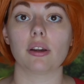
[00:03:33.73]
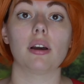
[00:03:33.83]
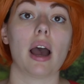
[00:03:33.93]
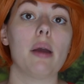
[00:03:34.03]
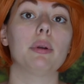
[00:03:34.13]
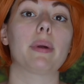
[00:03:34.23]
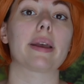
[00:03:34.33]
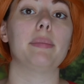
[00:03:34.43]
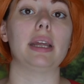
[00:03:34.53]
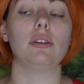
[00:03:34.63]
I would
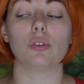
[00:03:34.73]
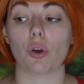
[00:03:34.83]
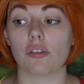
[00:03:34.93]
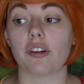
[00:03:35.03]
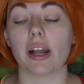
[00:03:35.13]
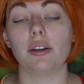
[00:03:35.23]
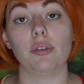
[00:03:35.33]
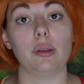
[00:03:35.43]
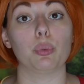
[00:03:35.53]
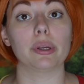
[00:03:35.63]
recommend go find
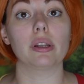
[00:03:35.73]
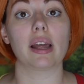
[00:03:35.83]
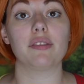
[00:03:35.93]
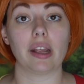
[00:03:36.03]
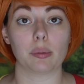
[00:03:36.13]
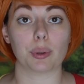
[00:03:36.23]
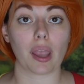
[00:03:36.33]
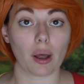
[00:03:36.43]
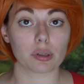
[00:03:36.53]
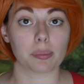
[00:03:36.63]
the real-life animal
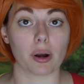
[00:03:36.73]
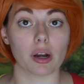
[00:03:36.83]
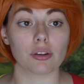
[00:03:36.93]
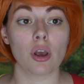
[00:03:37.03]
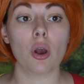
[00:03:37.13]
counterpart